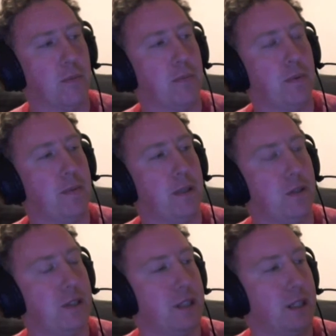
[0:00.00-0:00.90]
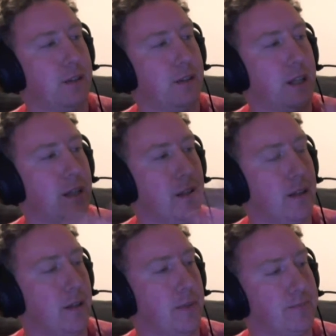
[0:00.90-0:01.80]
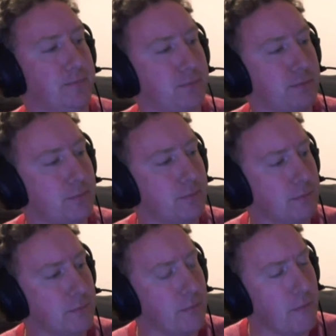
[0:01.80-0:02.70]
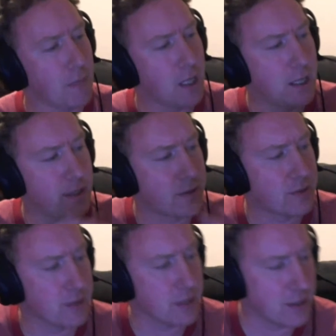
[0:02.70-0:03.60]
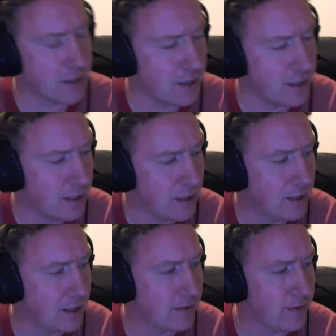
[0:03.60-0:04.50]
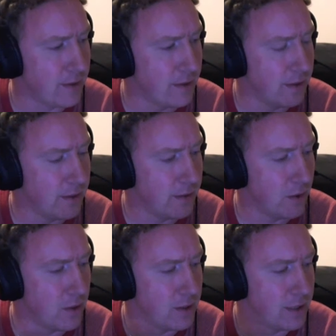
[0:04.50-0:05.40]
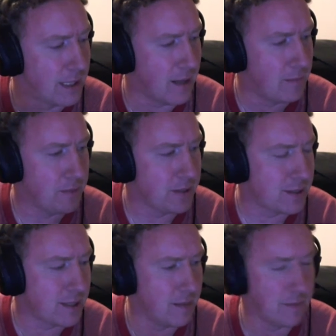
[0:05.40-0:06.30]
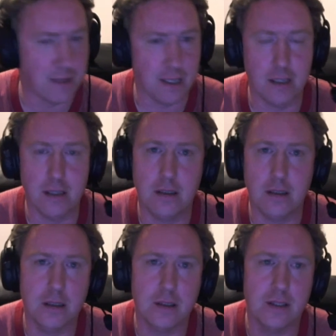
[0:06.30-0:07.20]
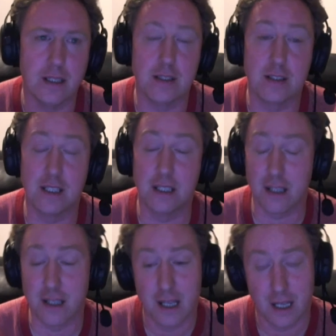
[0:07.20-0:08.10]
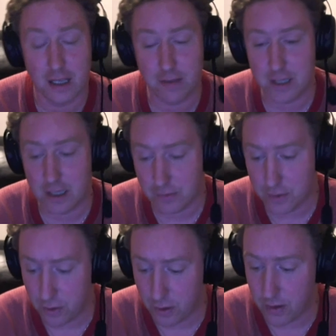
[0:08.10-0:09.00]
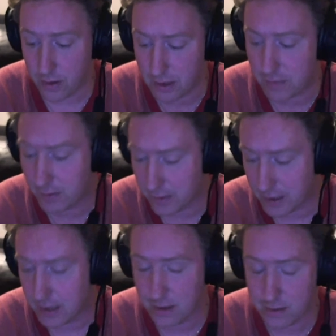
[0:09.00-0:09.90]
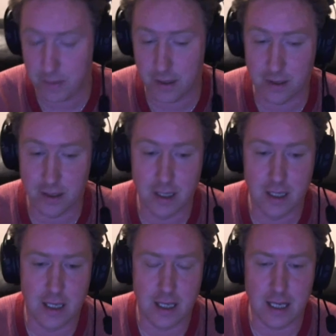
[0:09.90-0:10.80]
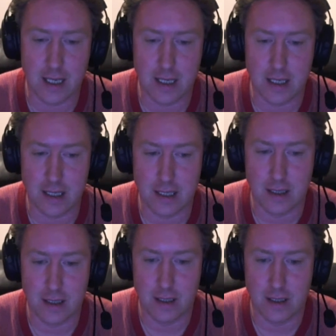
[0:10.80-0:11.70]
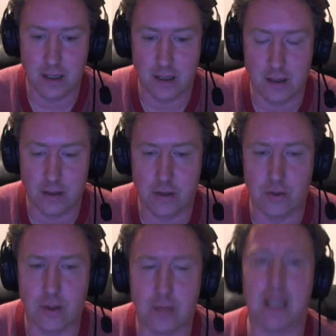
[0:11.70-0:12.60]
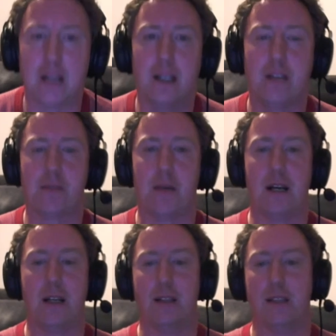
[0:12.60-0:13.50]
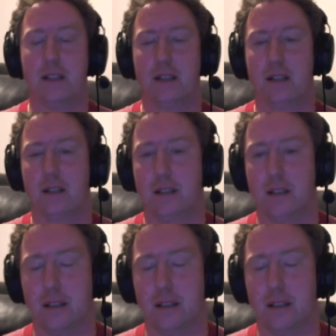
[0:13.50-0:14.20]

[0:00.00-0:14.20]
What am I going to say? The it's the the on-campus type thing that you see that, and I've seen a few different things where uh, do you know, the Black Lives Matter and the,